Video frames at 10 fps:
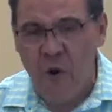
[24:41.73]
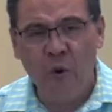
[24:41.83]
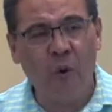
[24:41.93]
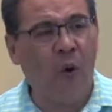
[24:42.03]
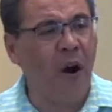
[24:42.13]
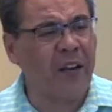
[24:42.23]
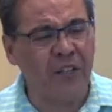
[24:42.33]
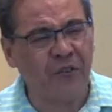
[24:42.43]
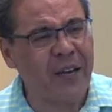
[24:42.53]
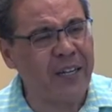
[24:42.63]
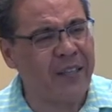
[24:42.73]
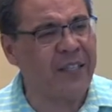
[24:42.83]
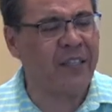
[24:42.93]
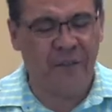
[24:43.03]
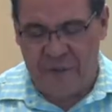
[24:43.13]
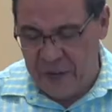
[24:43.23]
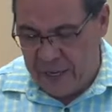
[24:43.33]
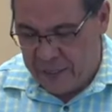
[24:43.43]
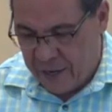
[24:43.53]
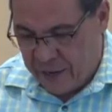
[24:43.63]
who orchestrated the
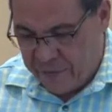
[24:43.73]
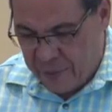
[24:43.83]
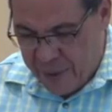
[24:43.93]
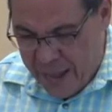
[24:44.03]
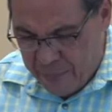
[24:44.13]
defeat of the